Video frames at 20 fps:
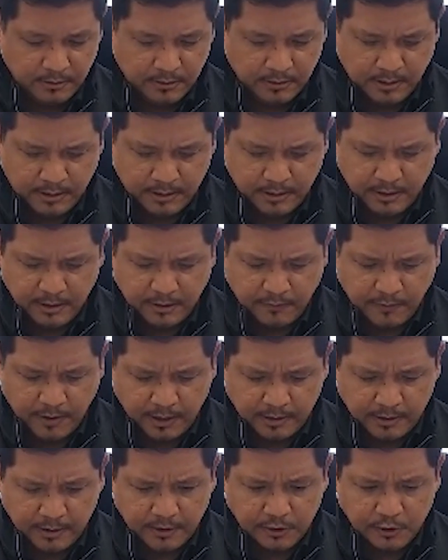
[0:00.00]
And then there were
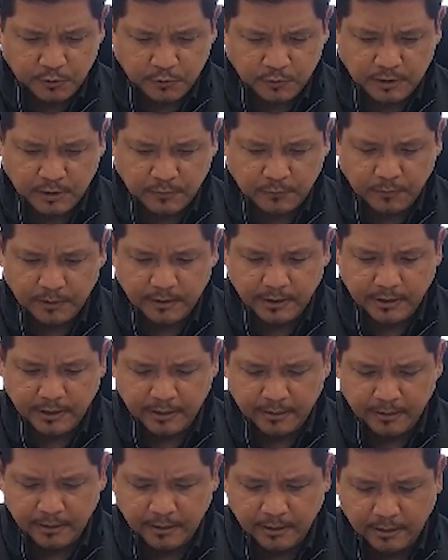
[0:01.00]
other issues that were there,
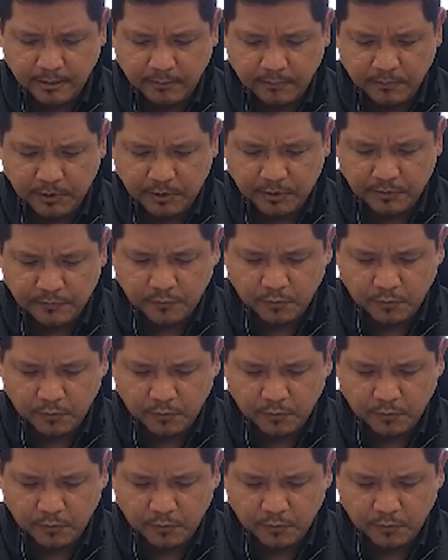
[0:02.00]
which of